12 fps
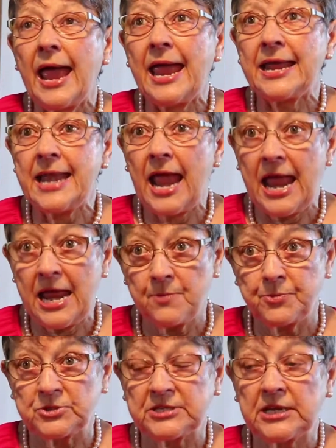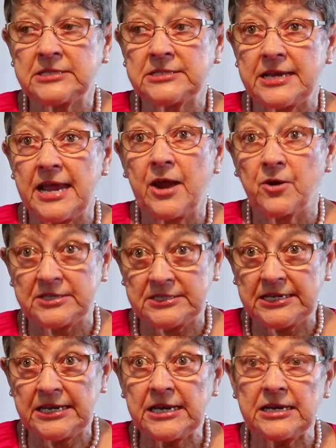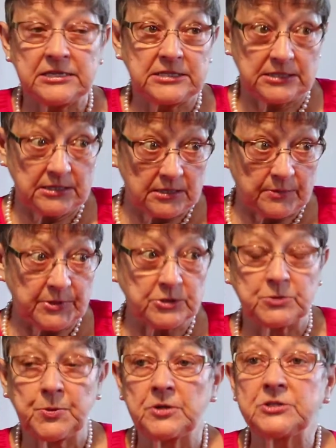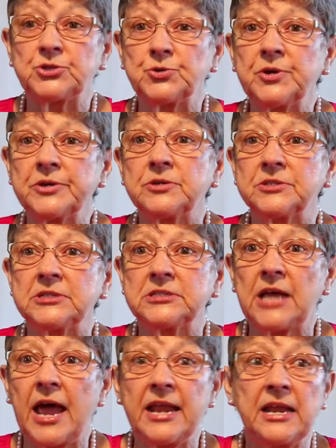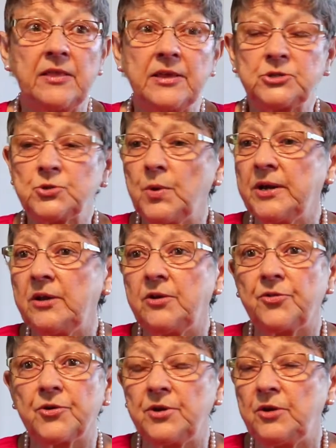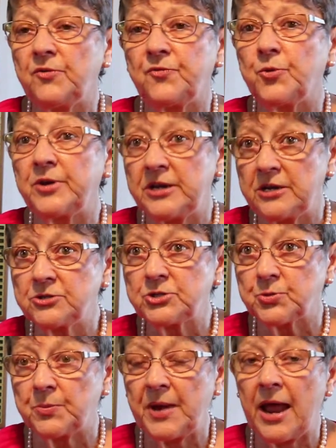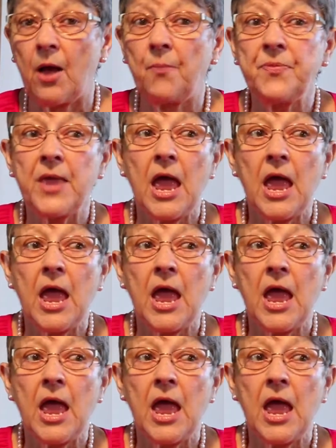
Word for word: enables us and guarantees the Millsboro Historical Society that 20 to 30 to 40 years from now,